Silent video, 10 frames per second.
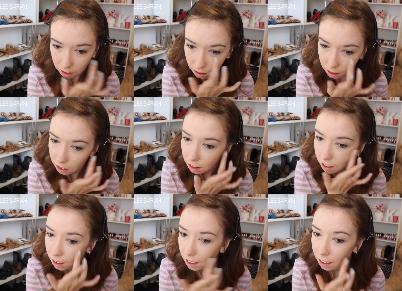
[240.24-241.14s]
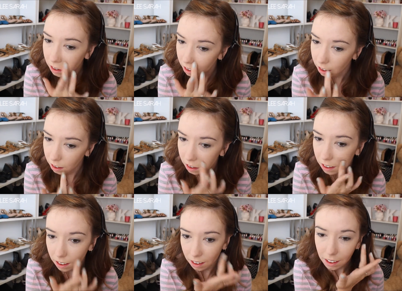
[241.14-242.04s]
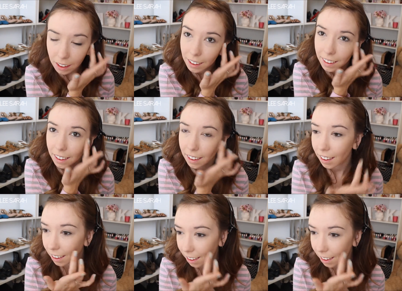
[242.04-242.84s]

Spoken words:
(no one is talking)